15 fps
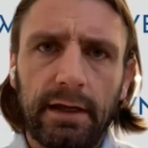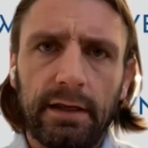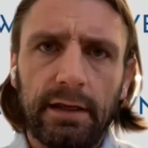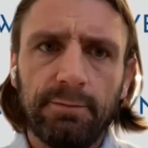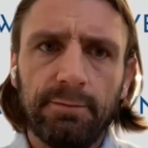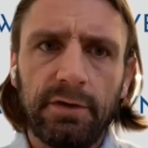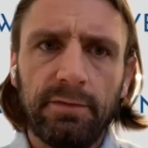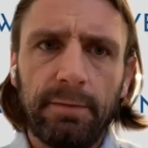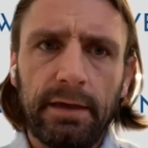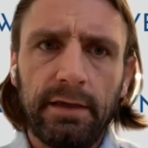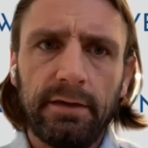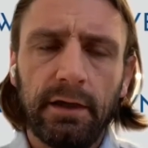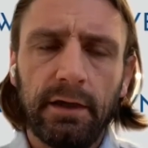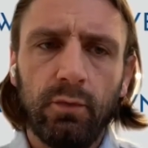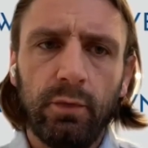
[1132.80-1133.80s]
at its most
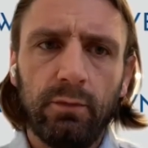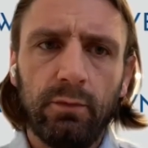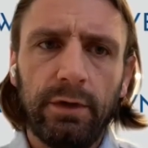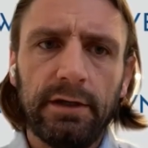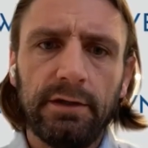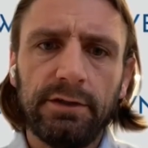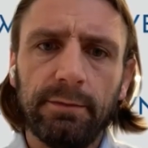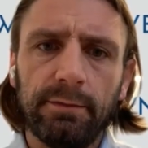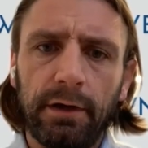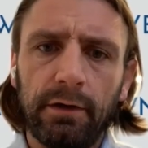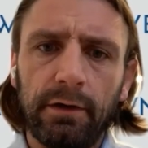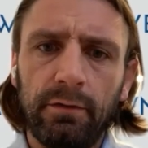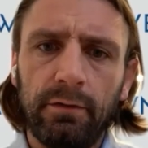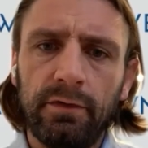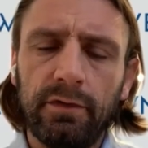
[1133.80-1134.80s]
basic, we
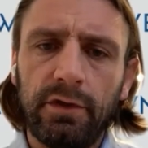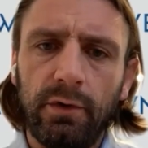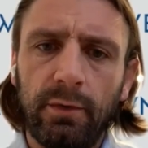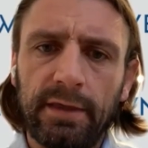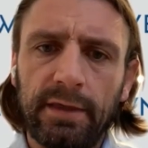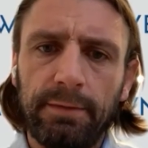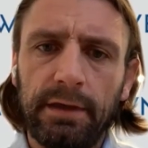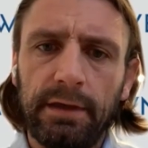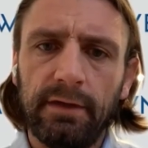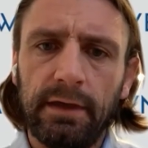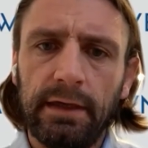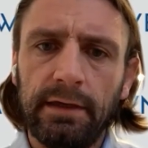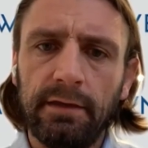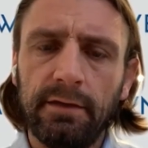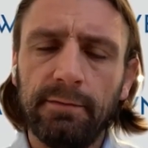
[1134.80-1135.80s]
interpose two
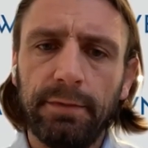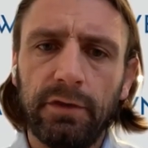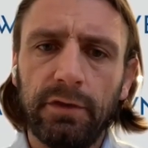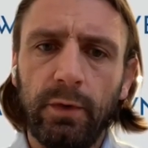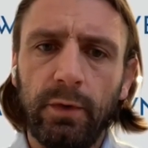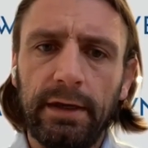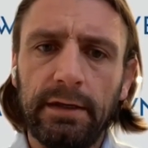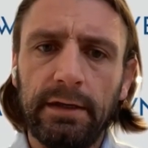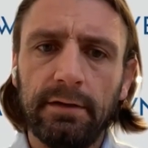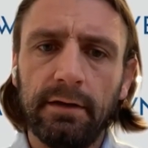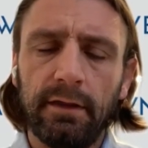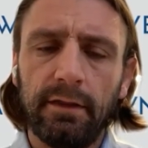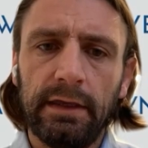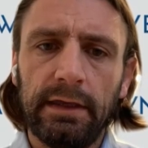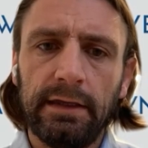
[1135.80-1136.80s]
SPVs between
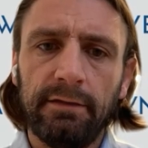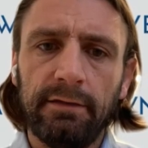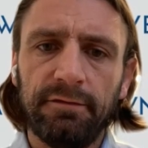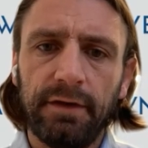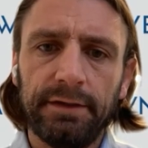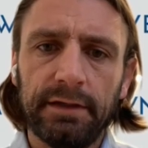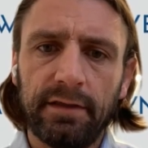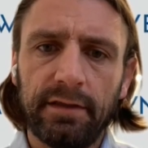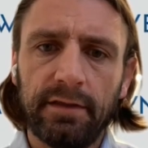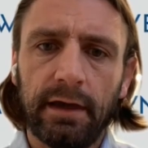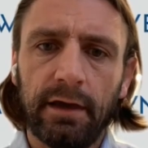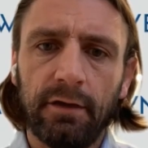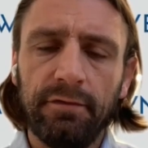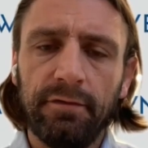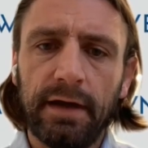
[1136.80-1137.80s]
the fund
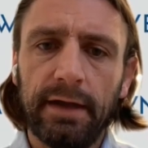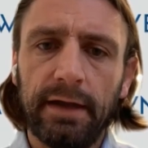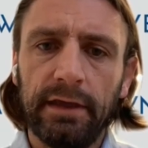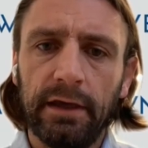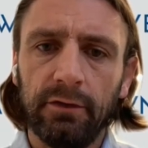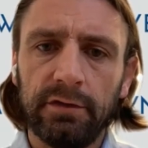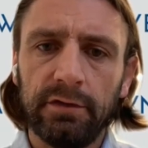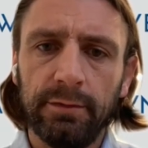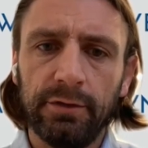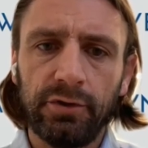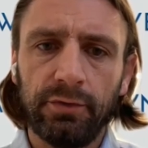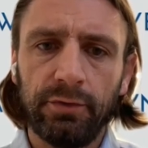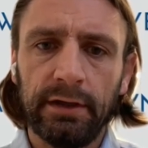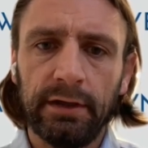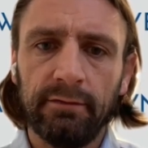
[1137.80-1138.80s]
itself and the ultimate
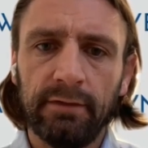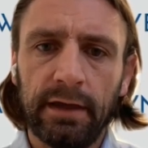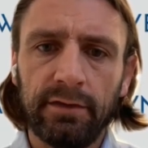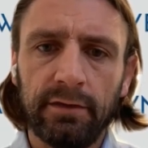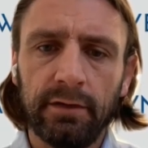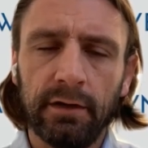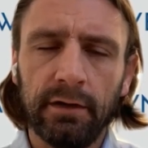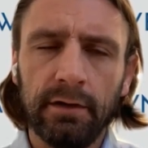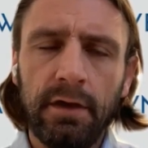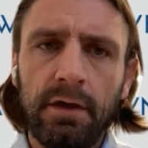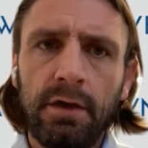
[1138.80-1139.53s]
Sharia investor.